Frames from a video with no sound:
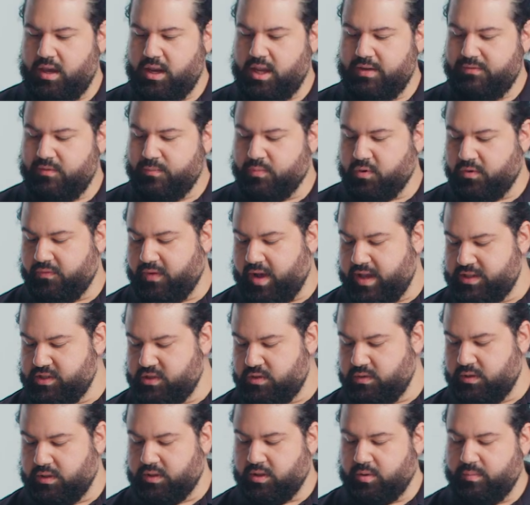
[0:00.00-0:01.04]
It even provides
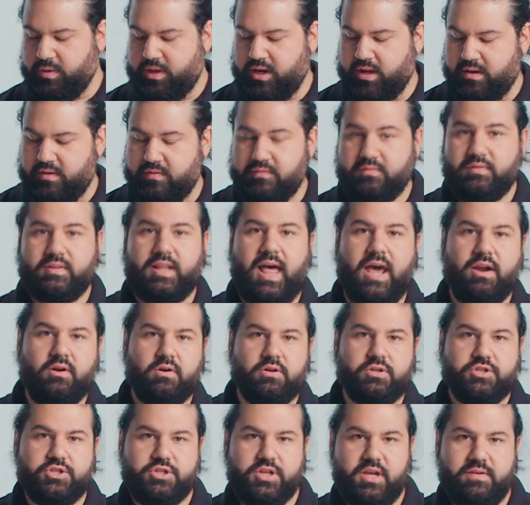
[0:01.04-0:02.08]
you a little bit of
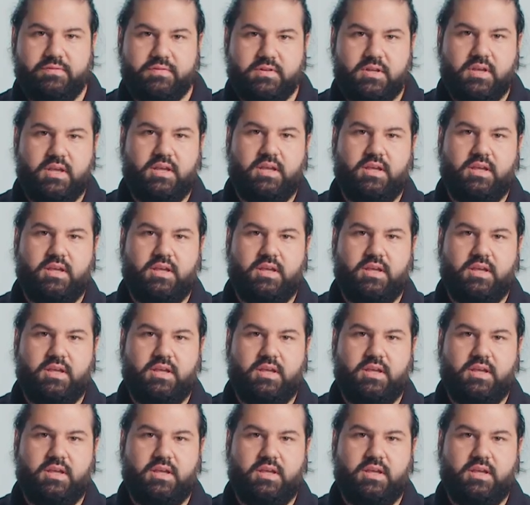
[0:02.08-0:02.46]
lateral shift